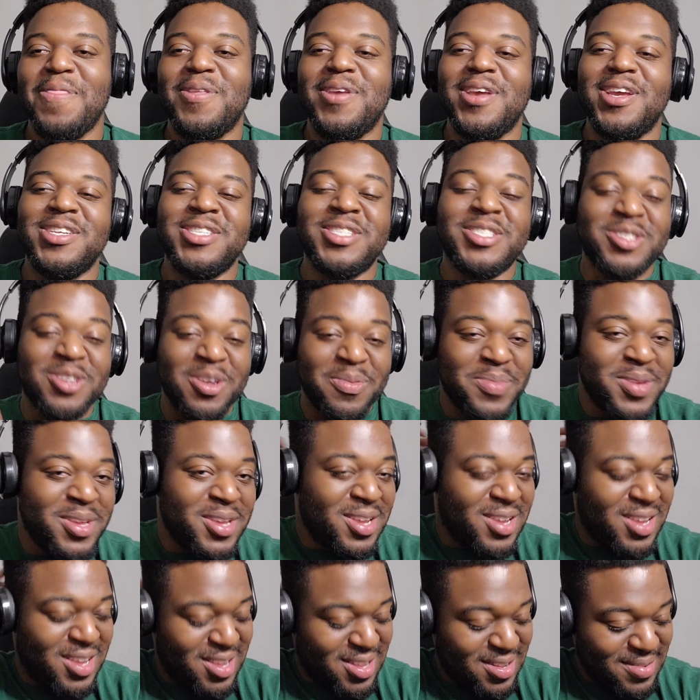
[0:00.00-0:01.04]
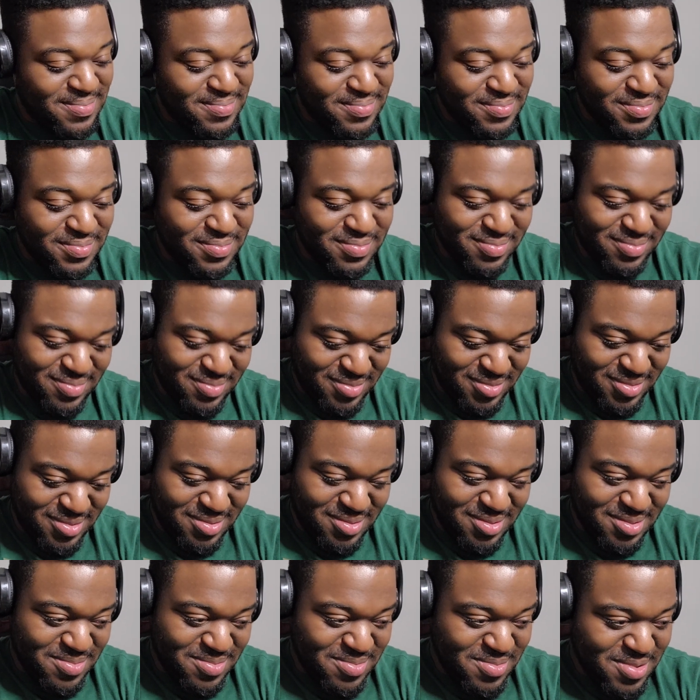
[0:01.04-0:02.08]
it's just going to be,
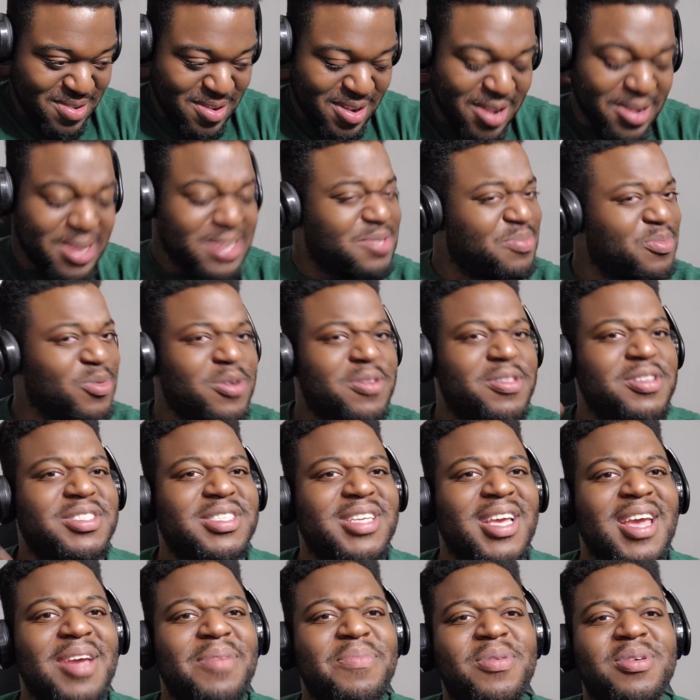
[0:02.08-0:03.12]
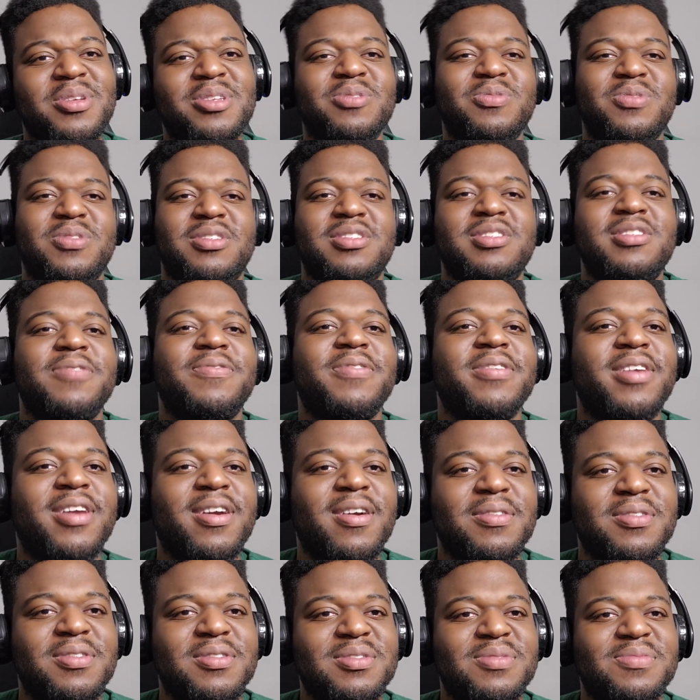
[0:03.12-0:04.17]
I guess, more of the same, but just different
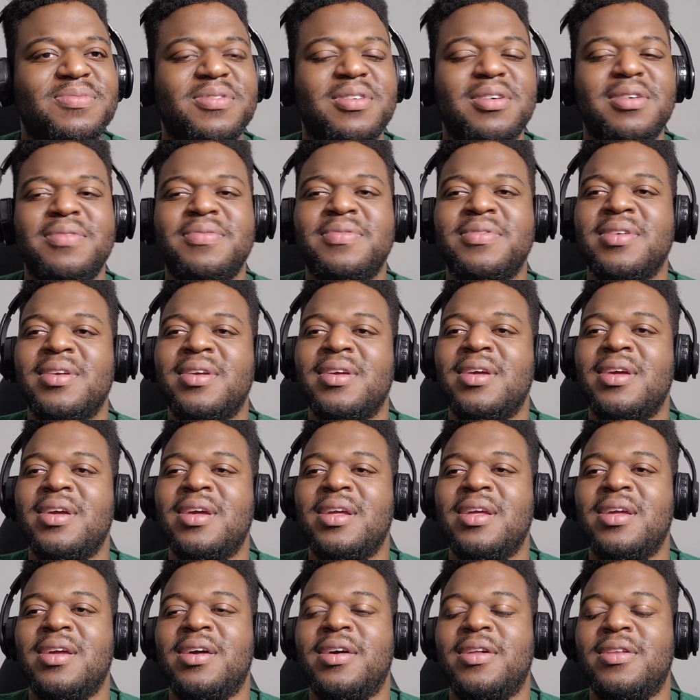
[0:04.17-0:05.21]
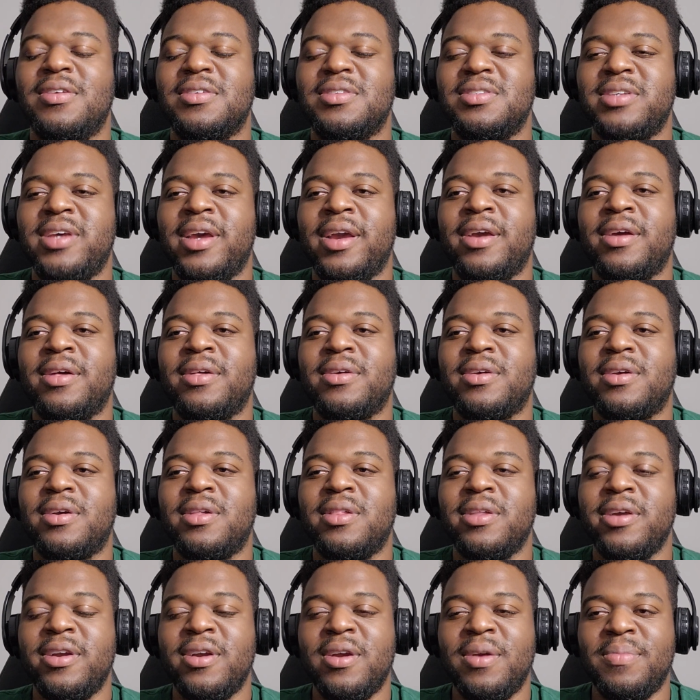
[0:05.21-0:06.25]
characters involved. Uh, looks like
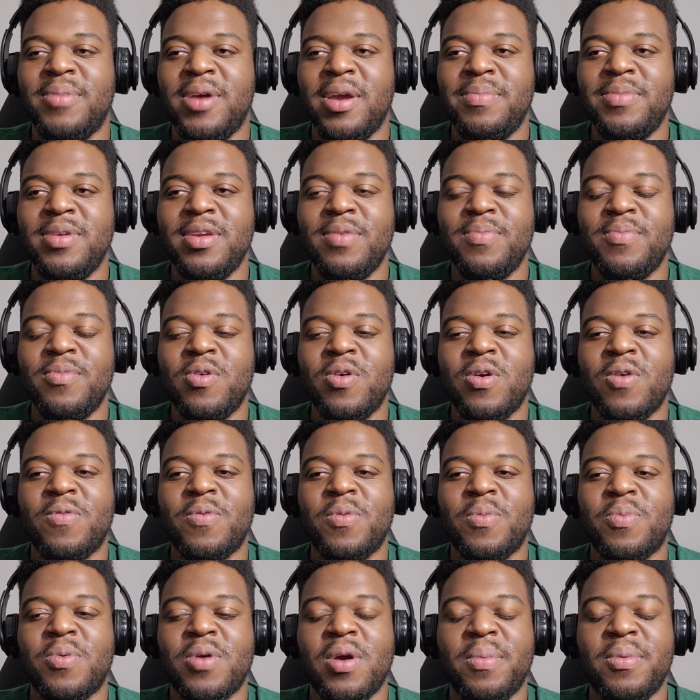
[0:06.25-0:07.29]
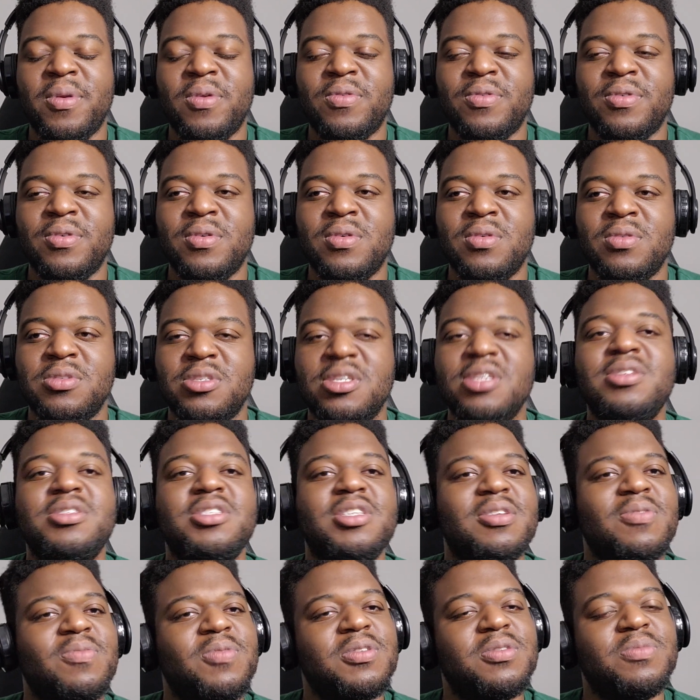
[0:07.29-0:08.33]
Claire might be more of a prominent role. She
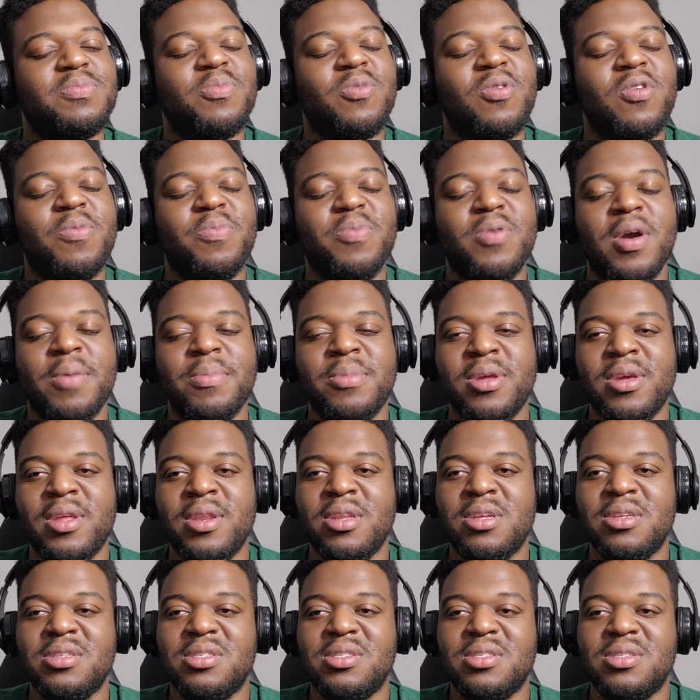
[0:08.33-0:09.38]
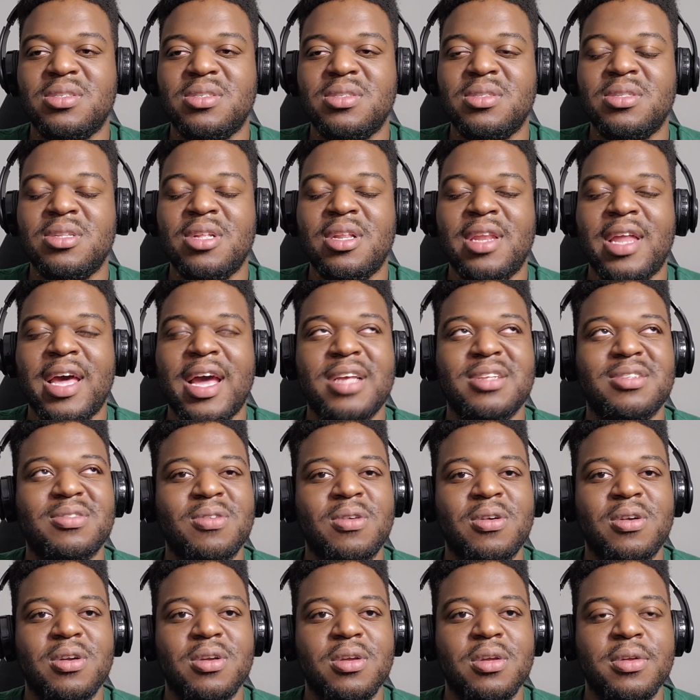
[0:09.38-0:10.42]
she was more prominent in this in the last
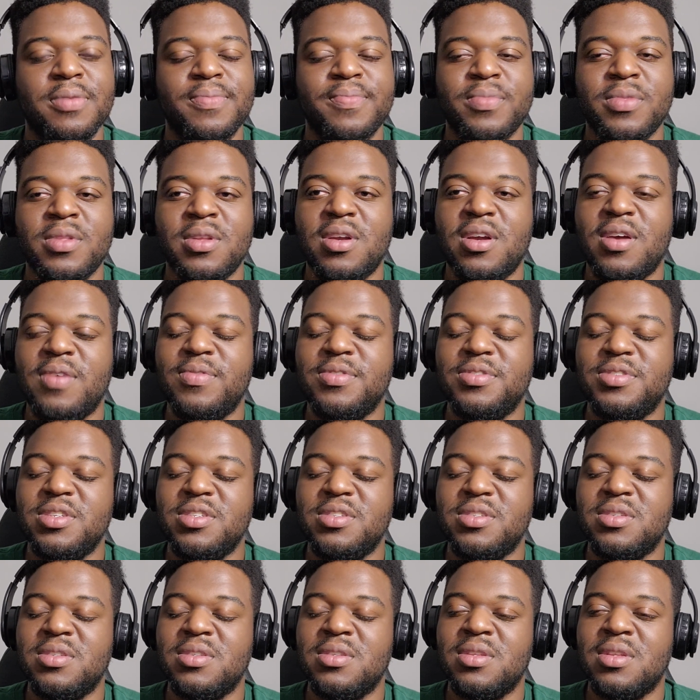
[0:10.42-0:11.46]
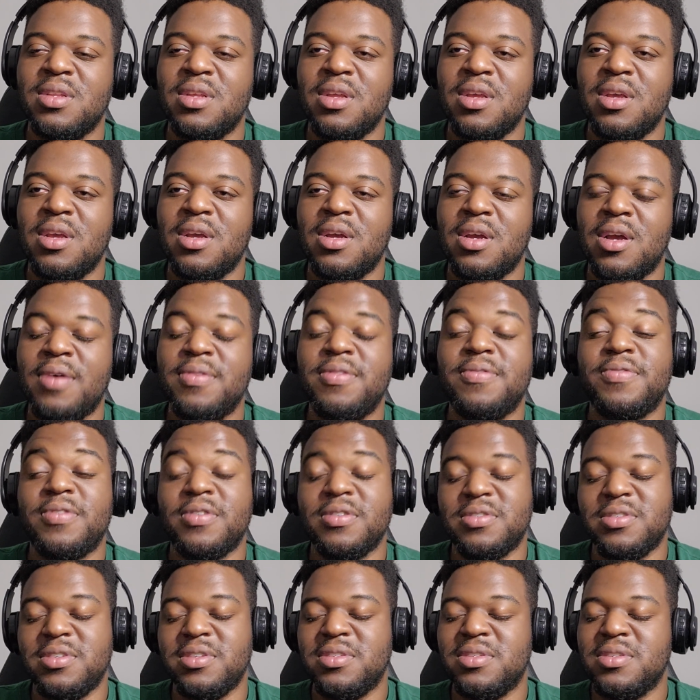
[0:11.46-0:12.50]
arc of the season, of the
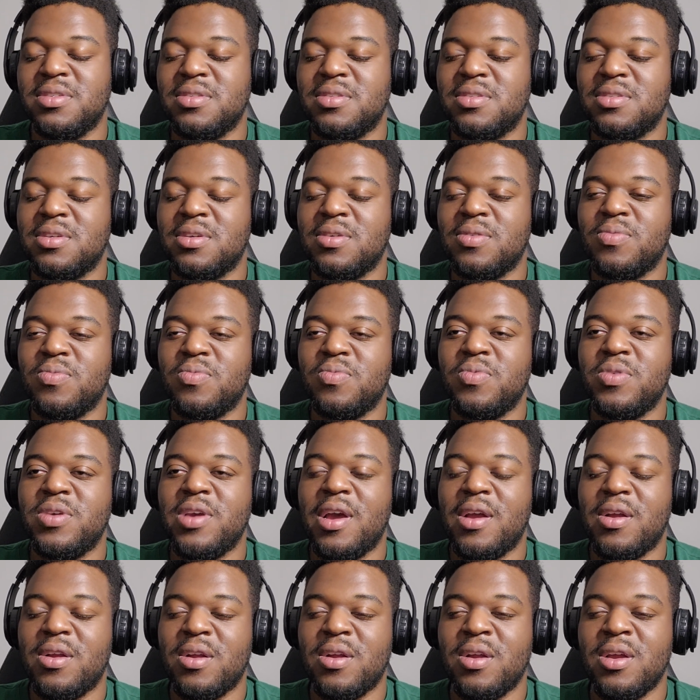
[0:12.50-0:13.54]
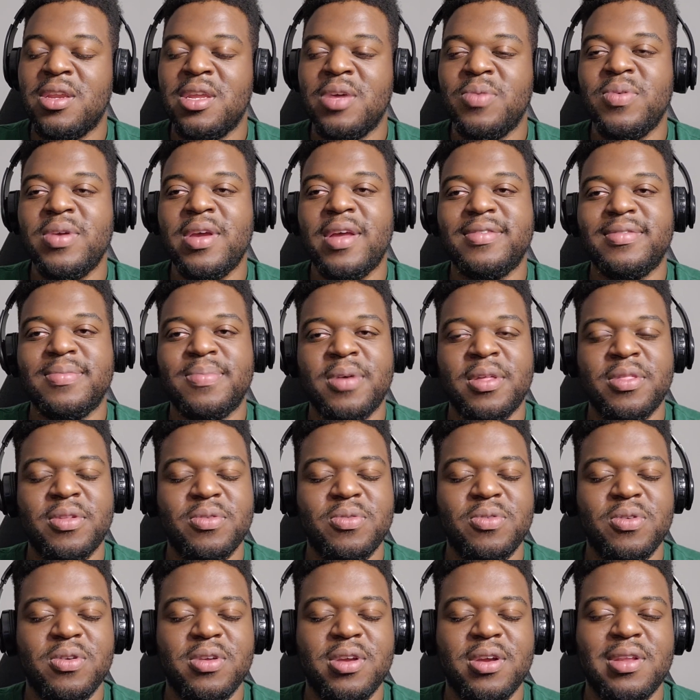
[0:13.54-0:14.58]
first season. So we got her, and then we have some other
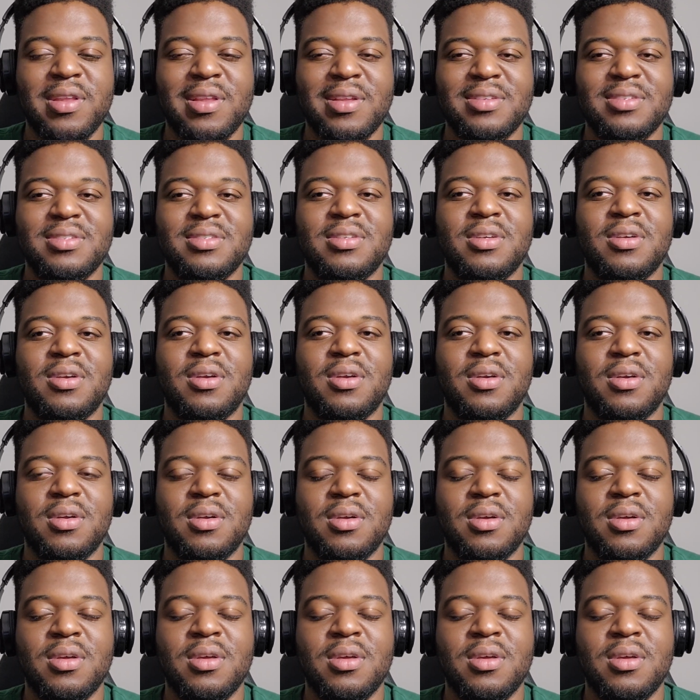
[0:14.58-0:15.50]
new characters, uh,